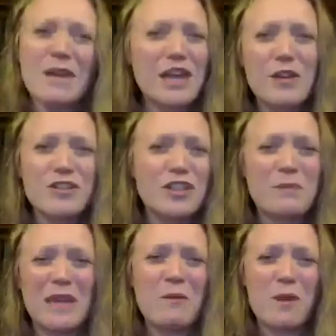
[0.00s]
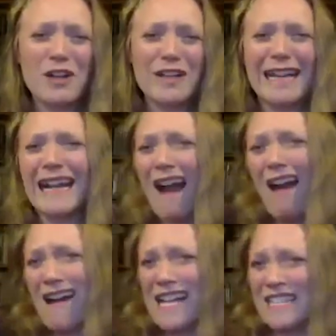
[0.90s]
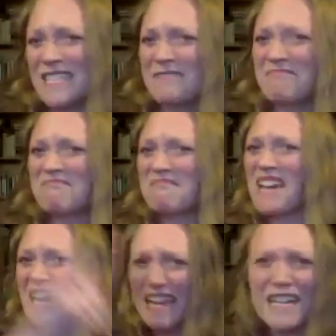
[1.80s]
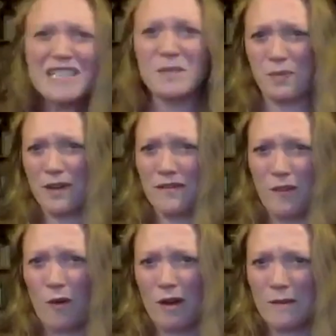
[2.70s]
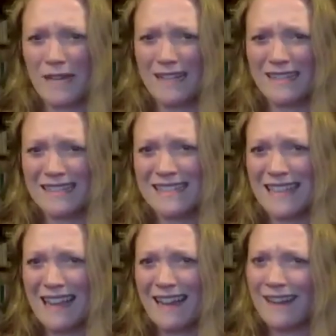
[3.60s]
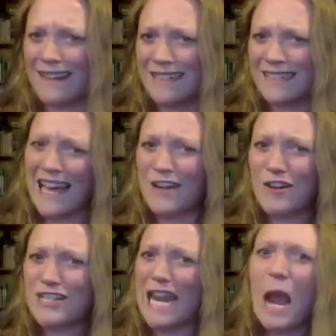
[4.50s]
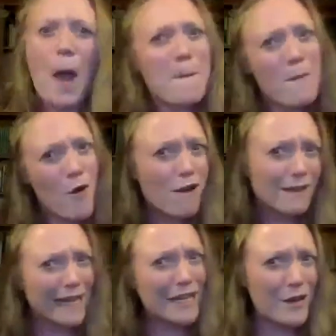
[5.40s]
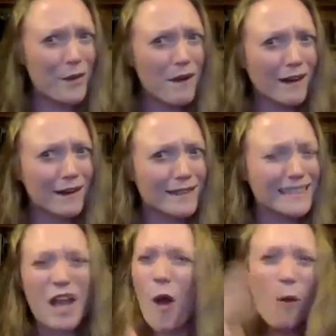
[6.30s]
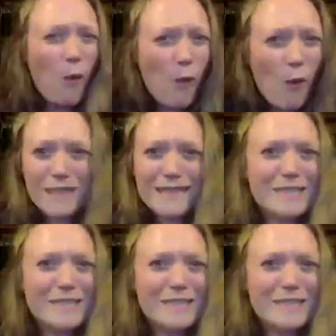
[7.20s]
you should be working on his performance and energy more than yours. What